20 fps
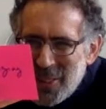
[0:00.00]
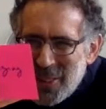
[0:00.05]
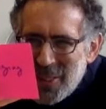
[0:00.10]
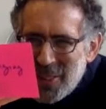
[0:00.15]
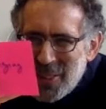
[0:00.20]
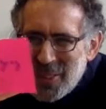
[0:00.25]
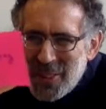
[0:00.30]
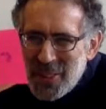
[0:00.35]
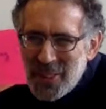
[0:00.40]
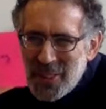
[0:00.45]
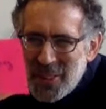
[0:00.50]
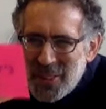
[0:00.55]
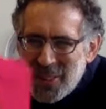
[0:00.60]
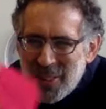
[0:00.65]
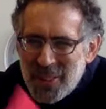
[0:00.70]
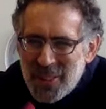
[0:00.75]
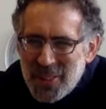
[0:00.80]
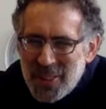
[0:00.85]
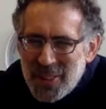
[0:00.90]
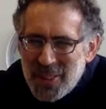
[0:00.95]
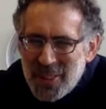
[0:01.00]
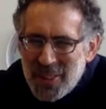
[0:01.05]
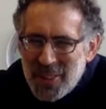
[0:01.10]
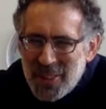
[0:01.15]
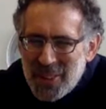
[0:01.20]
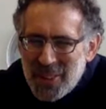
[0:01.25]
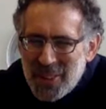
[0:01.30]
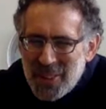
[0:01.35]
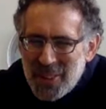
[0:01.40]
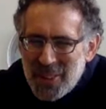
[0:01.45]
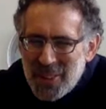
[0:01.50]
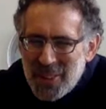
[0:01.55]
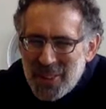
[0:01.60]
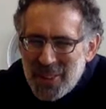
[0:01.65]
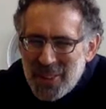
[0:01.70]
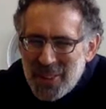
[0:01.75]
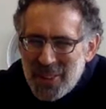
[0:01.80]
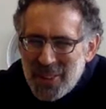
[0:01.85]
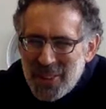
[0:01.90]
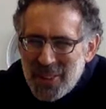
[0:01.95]

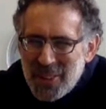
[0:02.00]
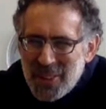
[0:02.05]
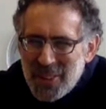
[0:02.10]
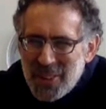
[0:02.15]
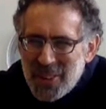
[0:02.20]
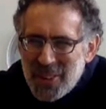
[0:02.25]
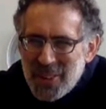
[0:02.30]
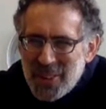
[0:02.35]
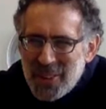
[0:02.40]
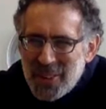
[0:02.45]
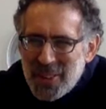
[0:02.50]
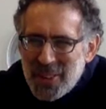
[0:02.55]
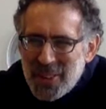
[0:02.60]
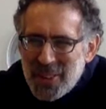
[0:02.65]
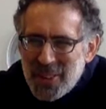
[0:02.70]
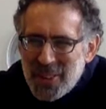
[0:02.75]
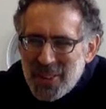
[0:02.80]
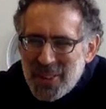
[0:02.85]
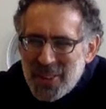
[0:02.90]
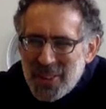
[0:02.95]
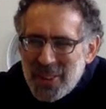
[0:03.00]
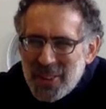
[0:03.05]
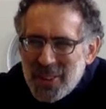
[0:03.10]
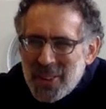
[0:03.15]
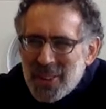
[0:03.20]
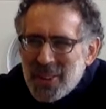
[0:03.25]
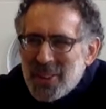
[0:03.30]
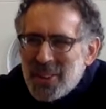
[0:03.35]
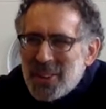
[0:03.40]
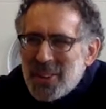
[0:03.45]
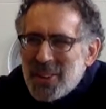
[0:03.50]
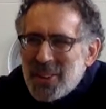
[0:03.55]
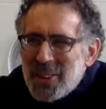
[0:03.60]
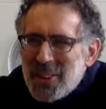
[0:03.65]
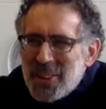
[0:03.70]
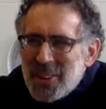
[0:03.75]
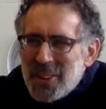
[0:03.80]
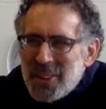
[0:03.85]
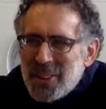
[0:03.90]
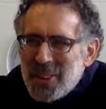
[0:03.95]

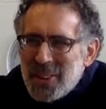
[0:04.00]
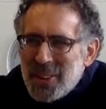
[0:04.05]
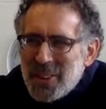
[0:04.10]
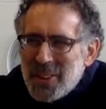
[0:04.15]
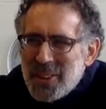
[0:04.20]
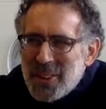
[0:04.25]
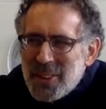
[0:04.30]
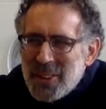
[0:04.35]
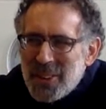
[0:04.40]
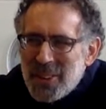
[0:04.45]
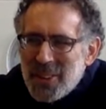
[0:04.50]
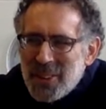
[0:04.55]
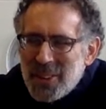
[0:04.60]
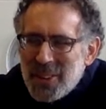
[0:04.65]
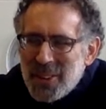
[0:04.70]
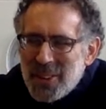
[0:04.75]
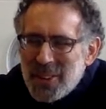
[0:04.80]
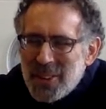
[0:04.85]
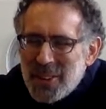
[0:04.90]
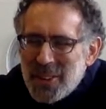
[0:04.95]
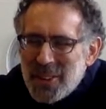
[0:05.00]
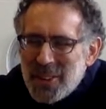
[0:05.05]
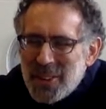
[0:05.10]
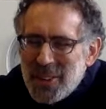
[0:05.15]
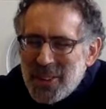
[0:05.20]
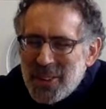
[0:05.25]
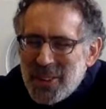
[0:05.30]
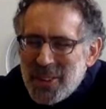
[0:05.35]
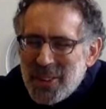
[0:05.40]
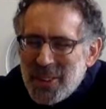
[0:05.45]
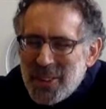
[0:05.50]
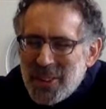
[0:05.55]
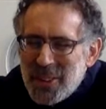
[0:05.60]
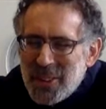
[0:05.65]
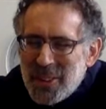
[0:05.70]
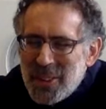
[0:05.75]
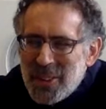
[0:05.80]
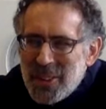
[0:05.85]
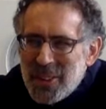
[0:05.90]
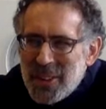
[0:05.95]

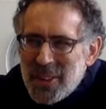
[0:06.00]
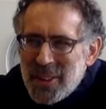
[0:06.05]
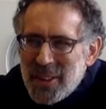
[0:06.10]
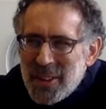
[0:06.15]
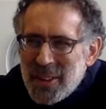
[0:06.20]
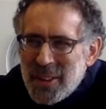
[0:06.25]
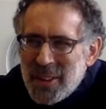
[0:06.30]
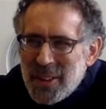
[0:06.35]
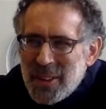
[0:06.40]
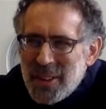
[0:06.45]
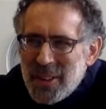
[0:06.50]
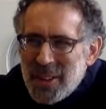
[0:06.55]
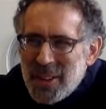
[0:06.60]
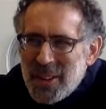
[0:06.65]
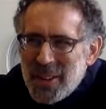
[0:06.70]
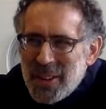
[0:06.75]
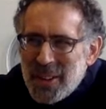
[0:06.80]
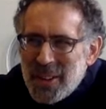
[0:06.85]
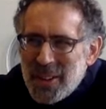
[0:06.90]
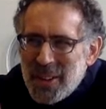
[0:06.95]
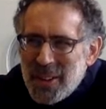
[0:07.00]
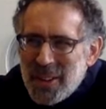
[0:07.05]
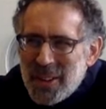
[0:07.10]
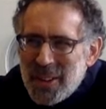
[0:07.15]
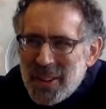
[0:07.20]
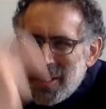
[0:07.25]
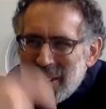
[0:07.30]
(not speaking)